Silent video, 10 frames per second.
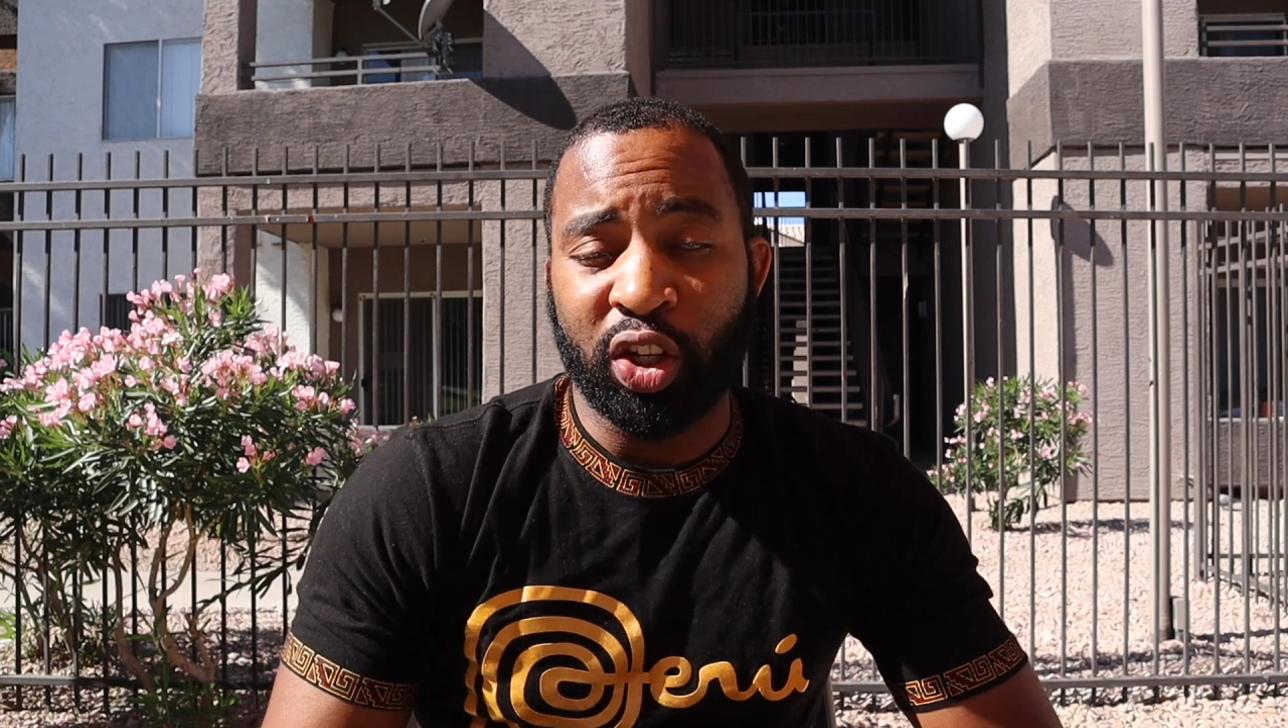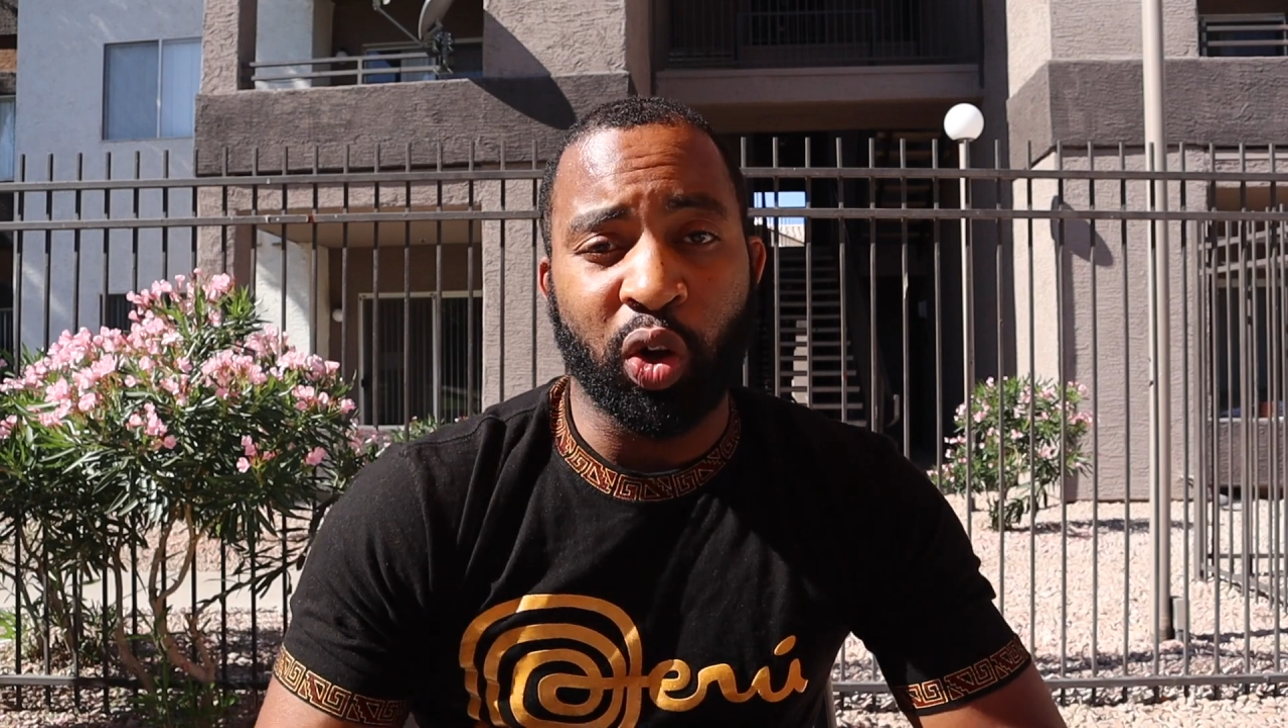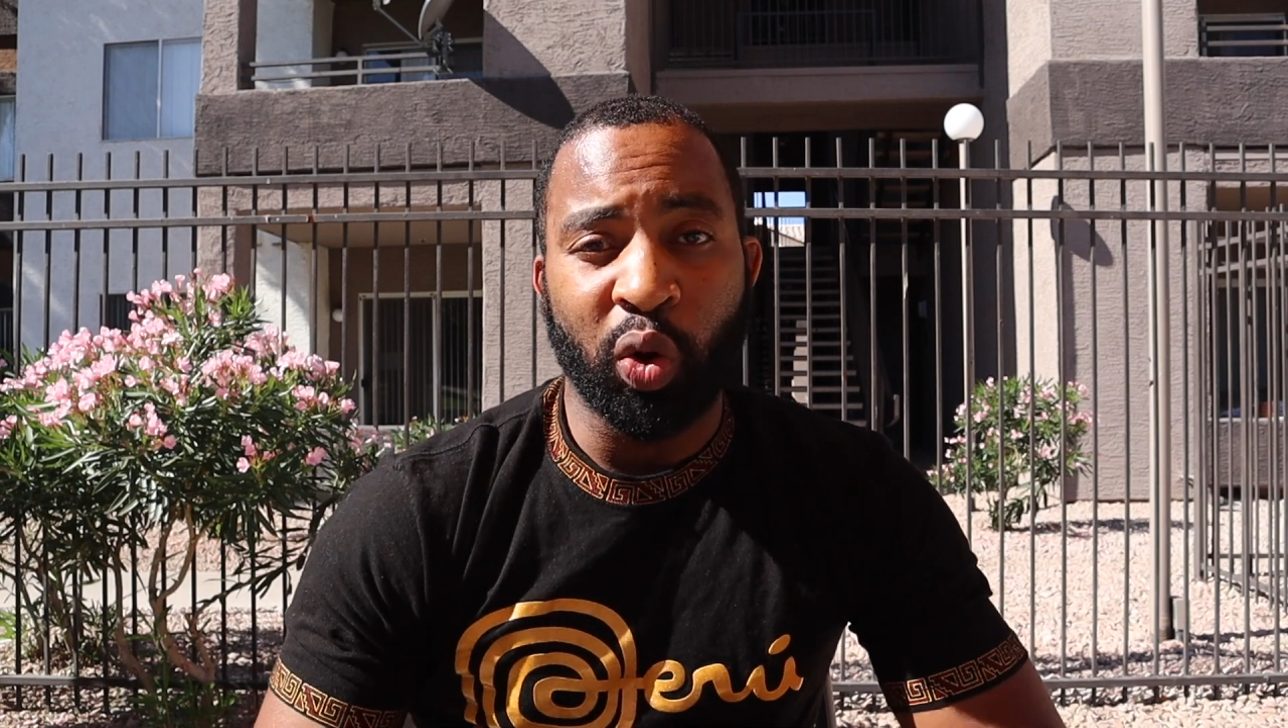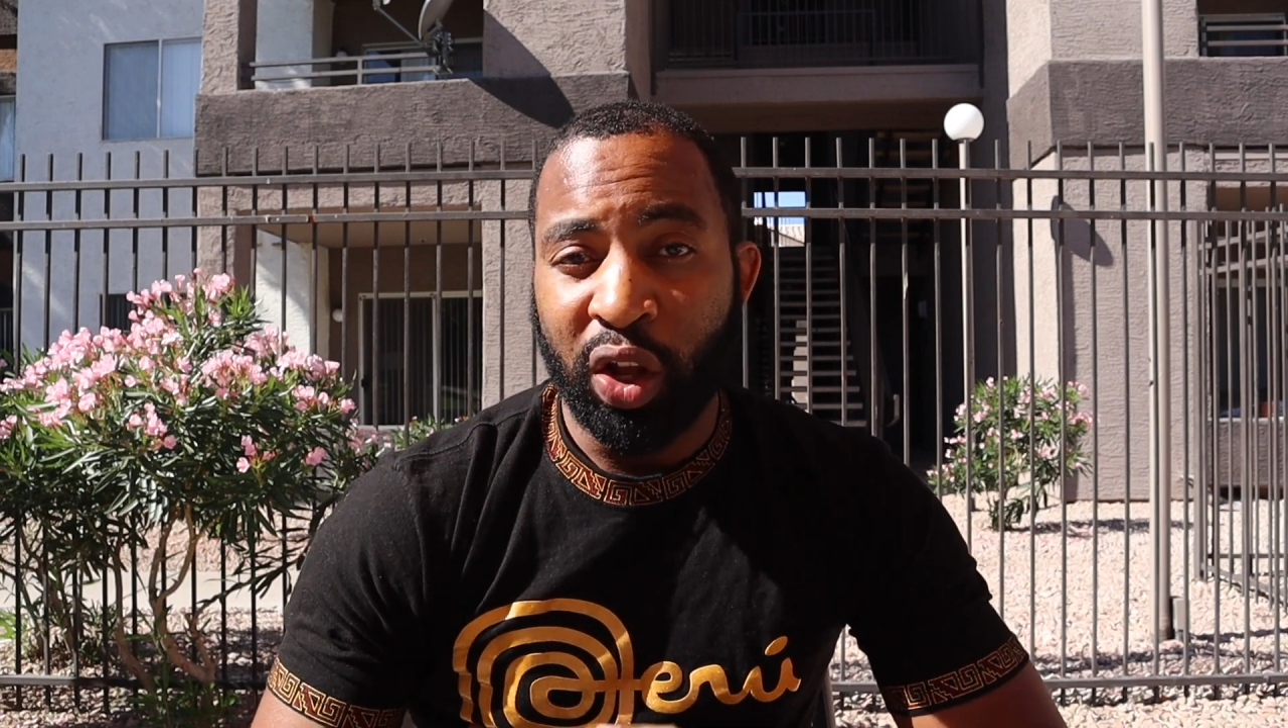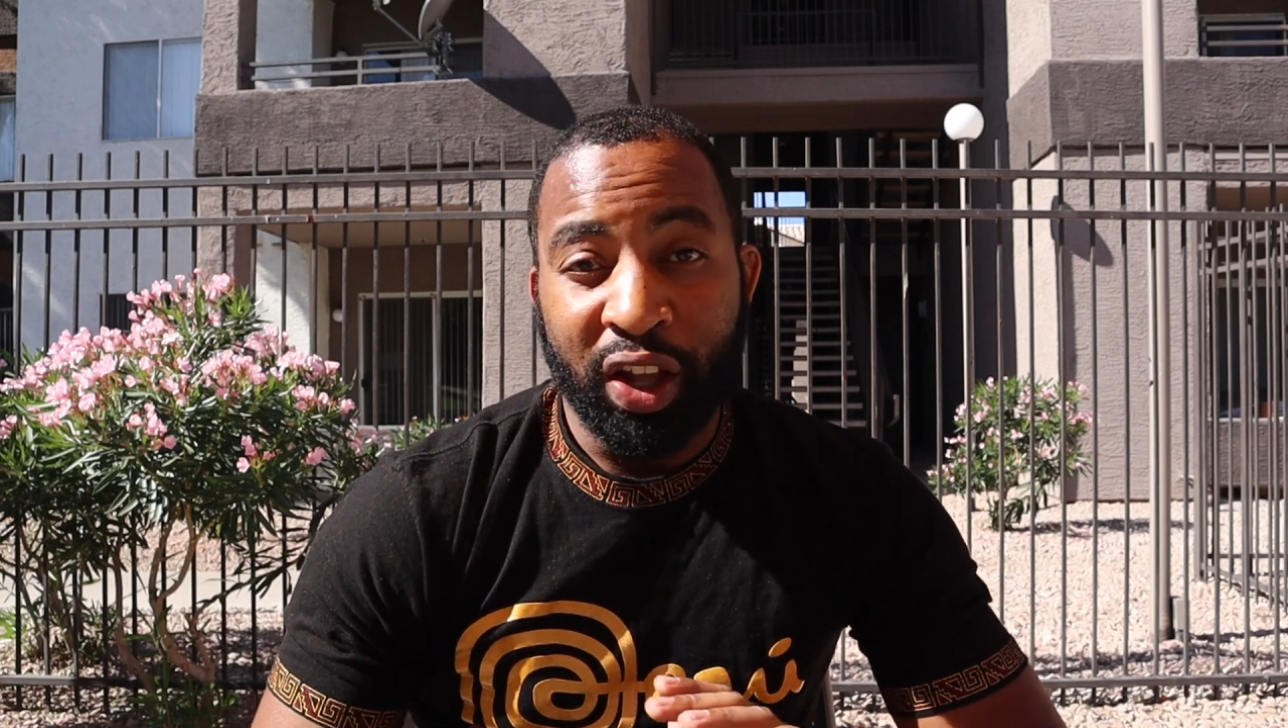
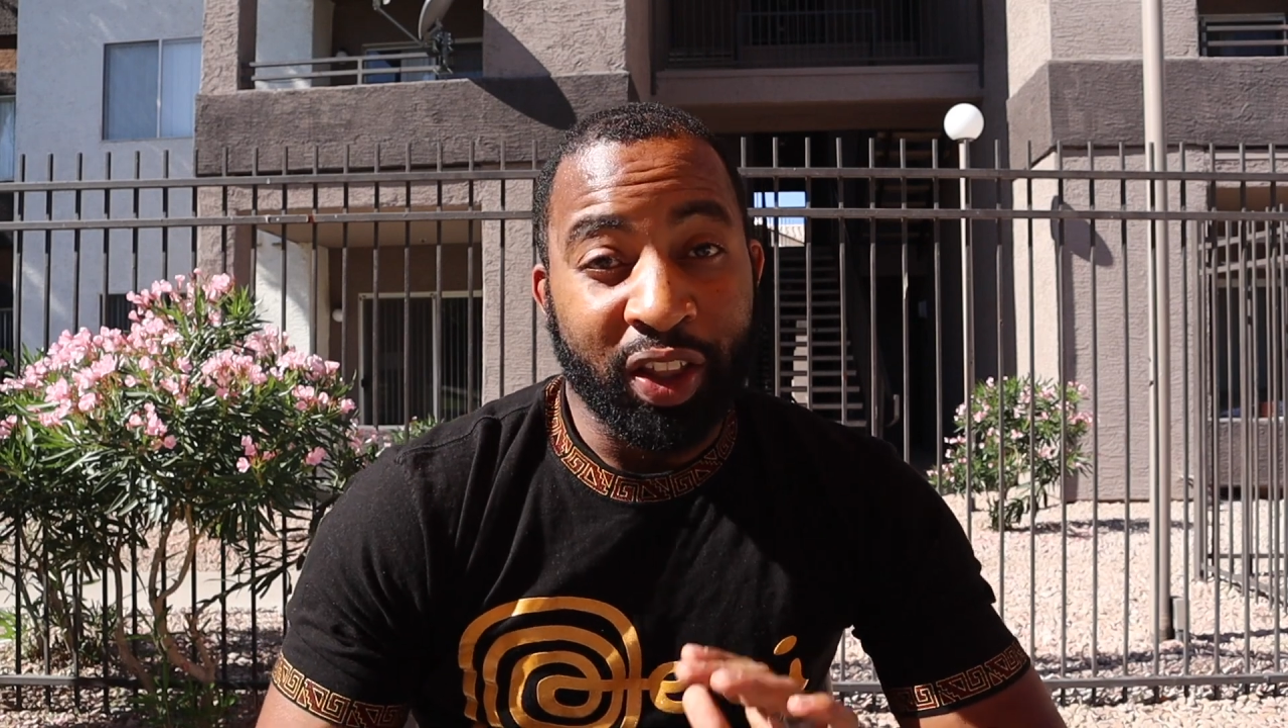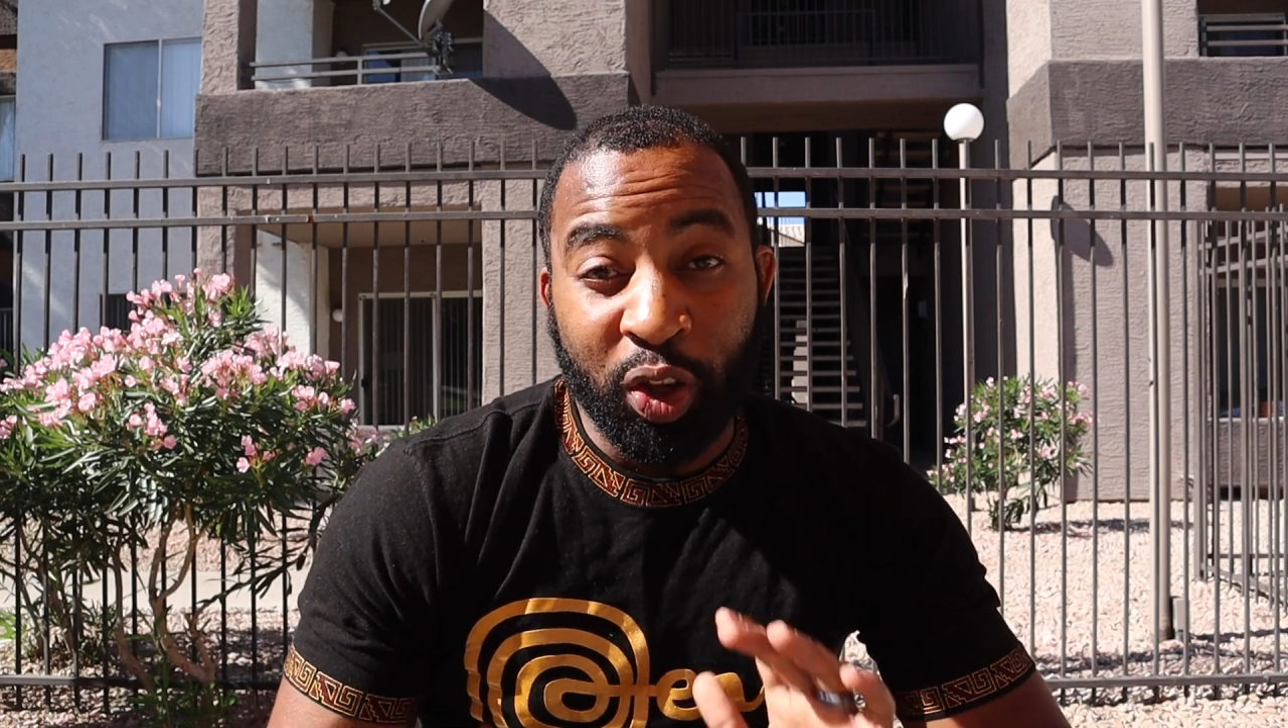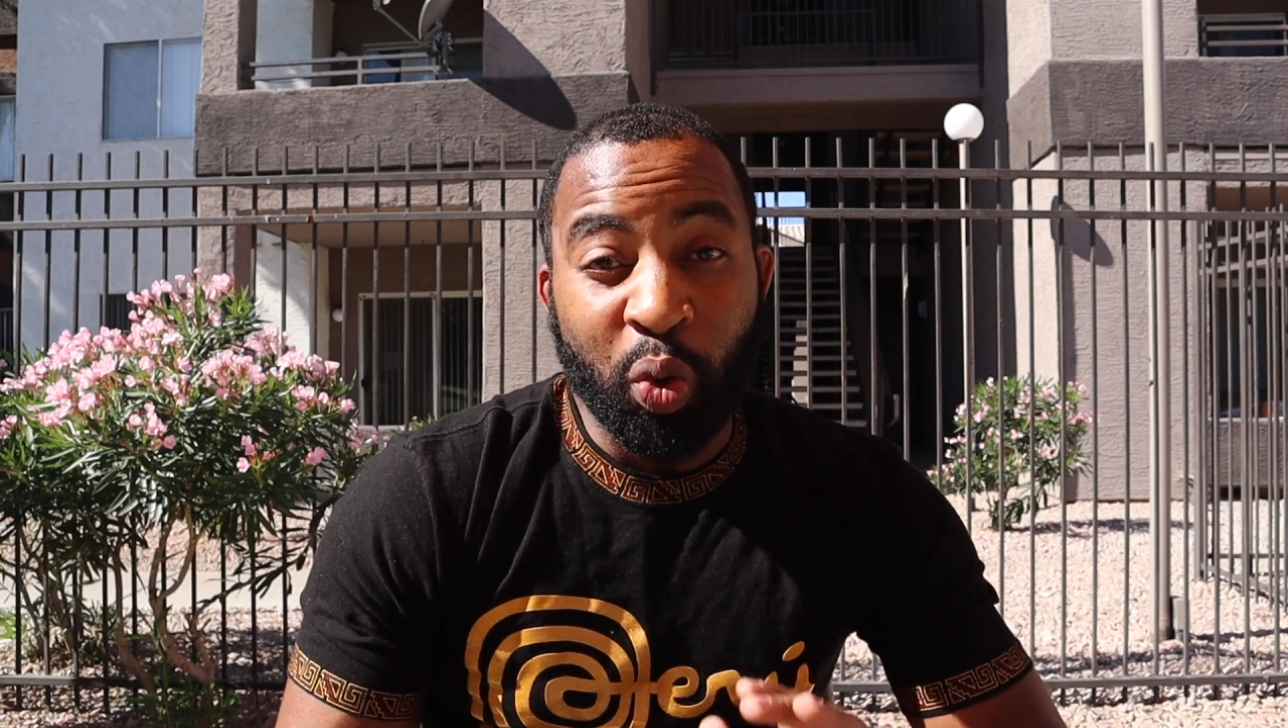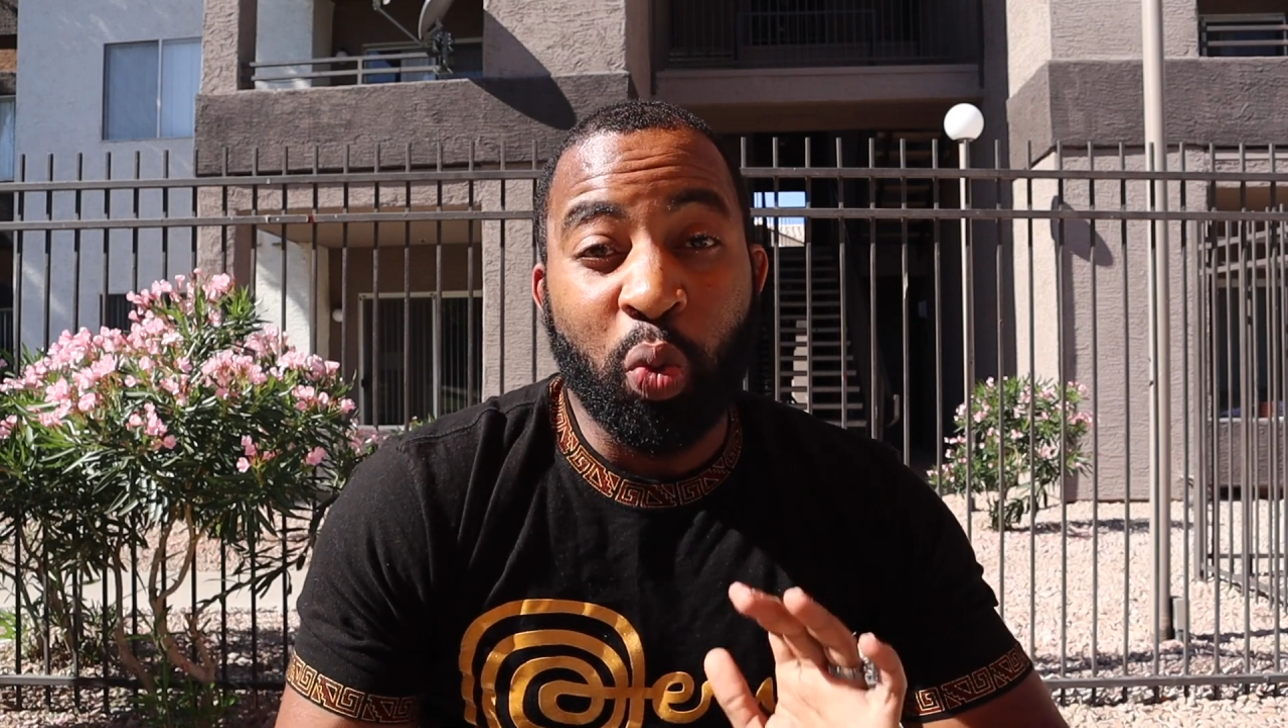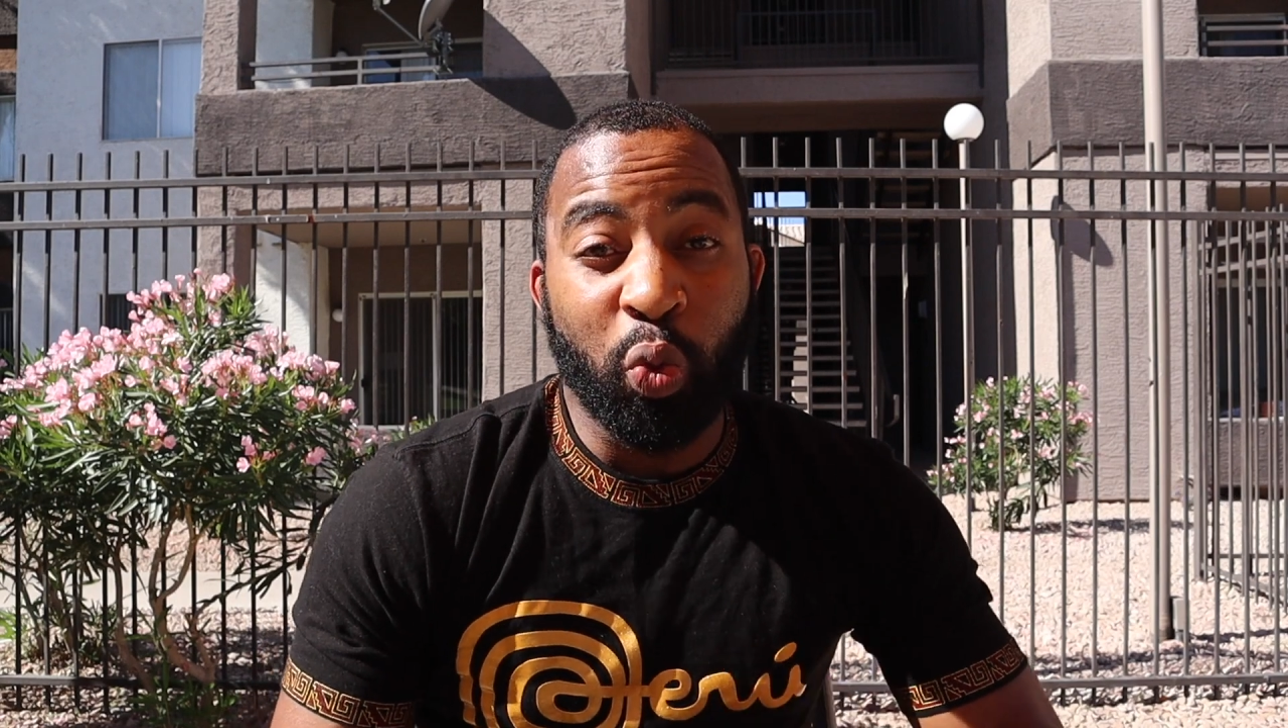So you